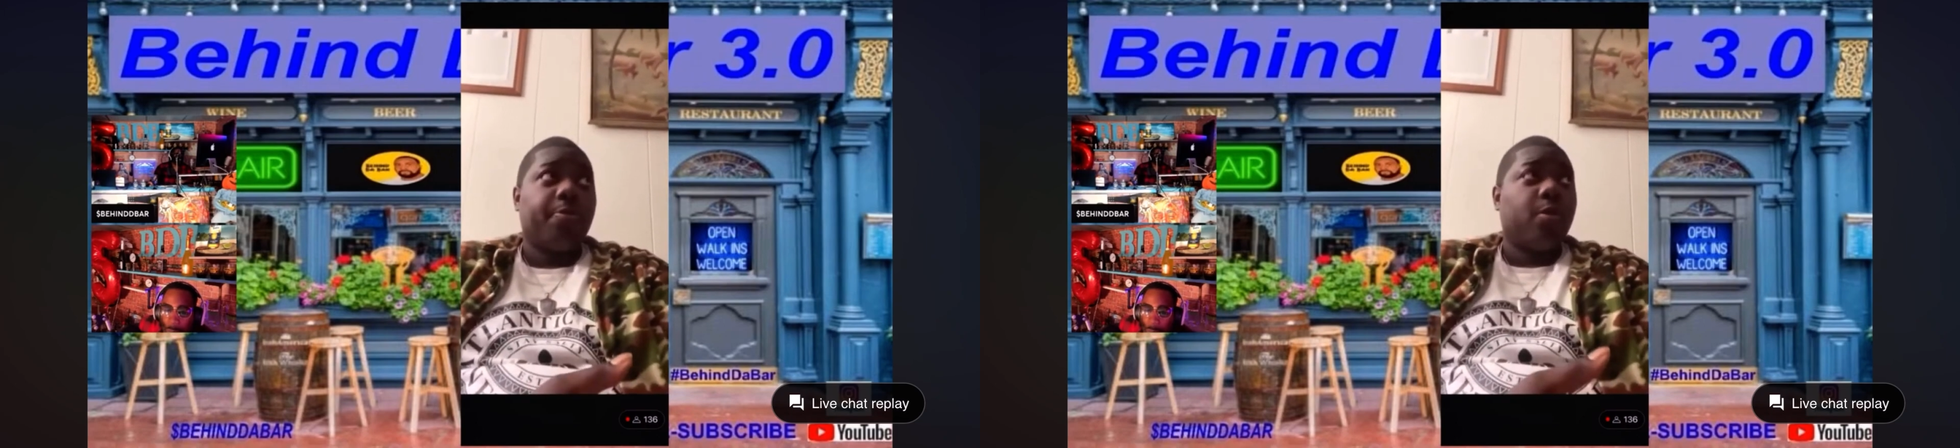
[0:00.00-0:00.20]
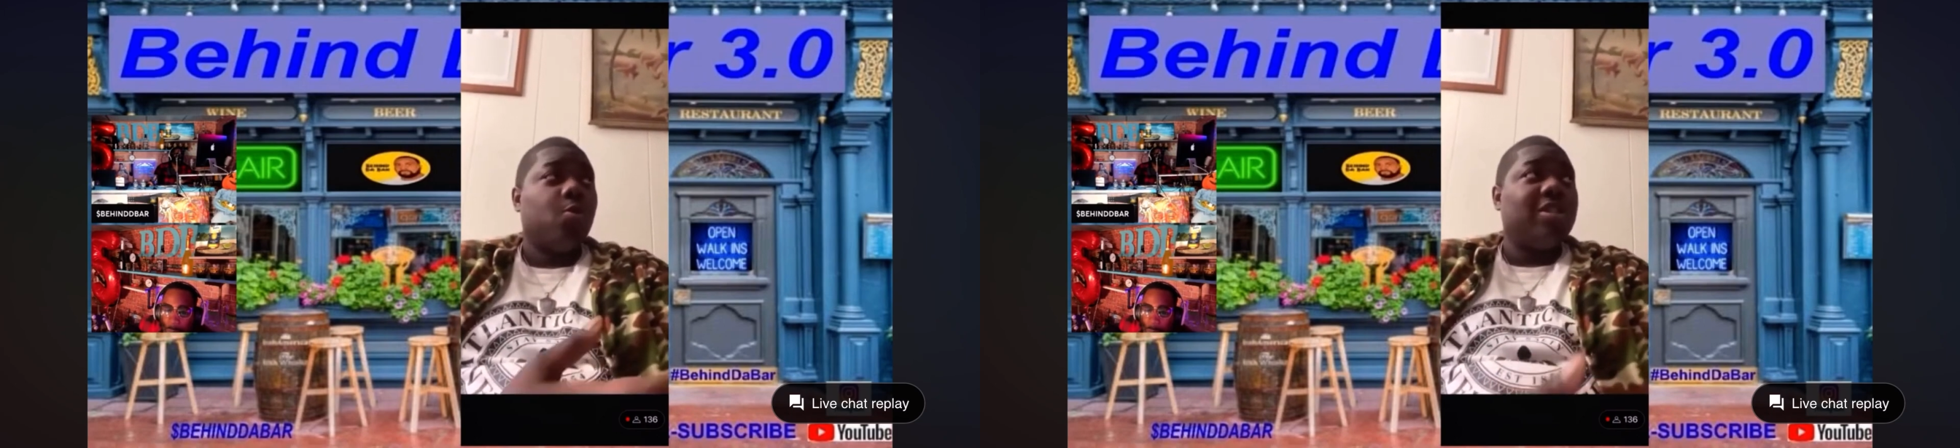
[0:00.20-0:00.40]

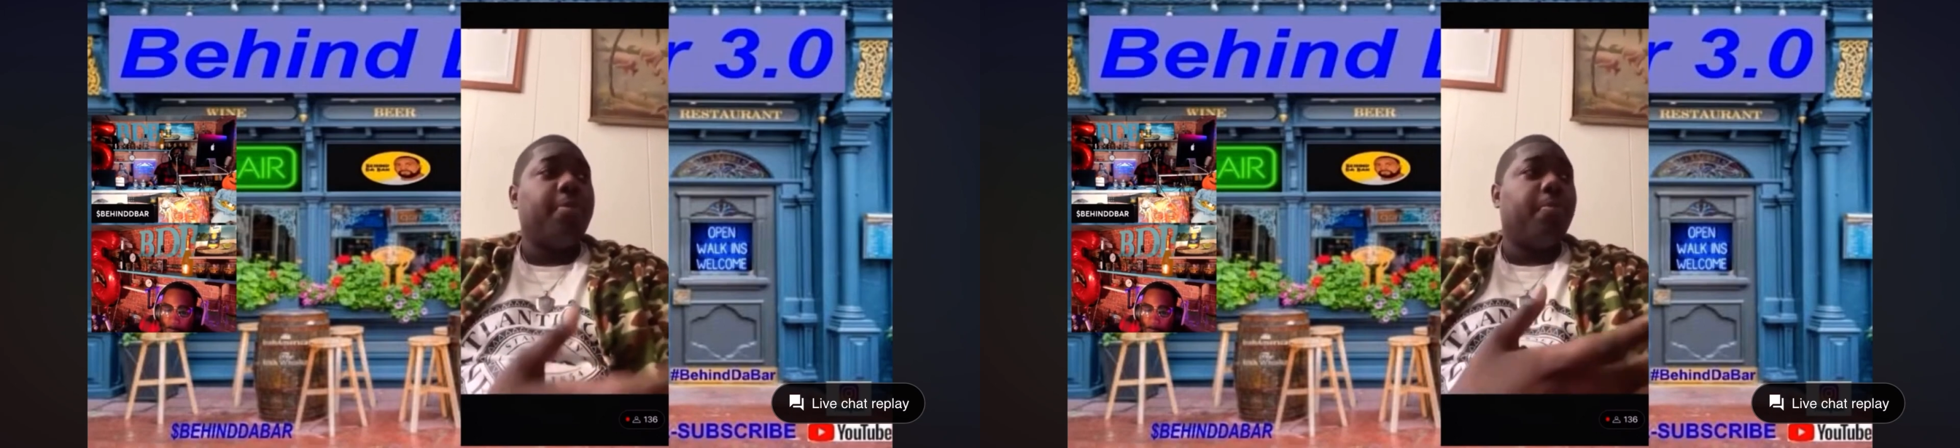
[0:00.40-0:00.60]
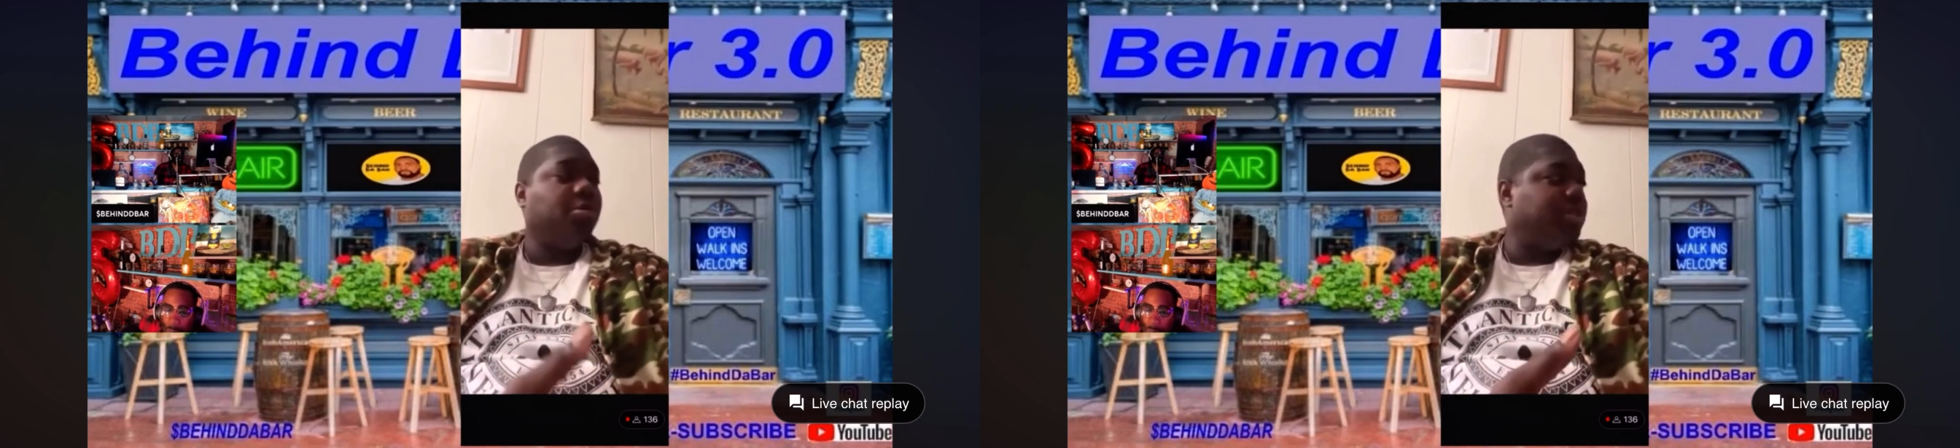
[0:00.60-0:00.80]
What type of
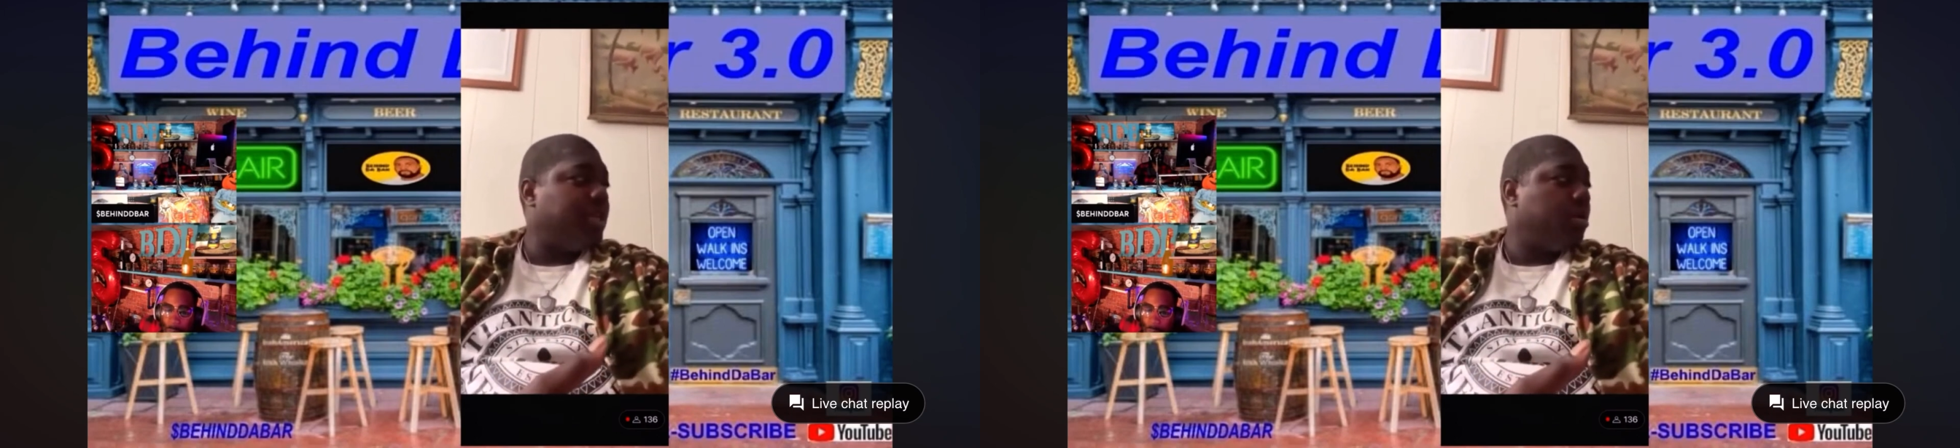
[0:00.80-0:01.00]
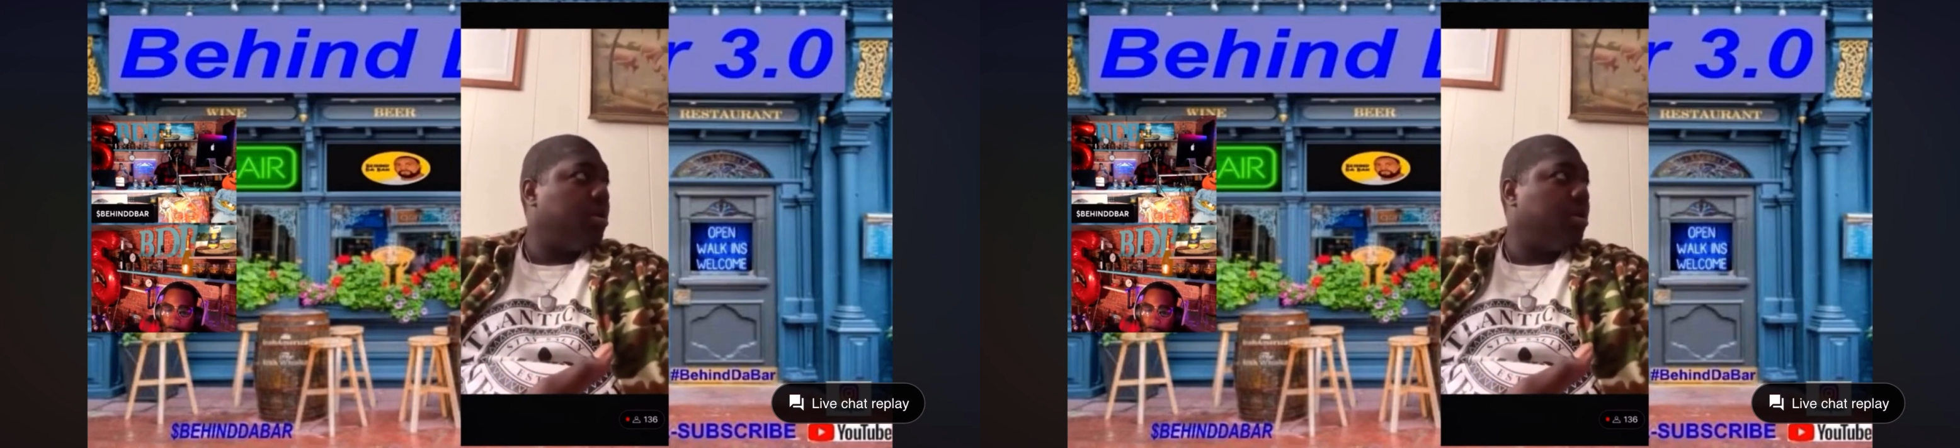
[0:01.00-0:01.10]
person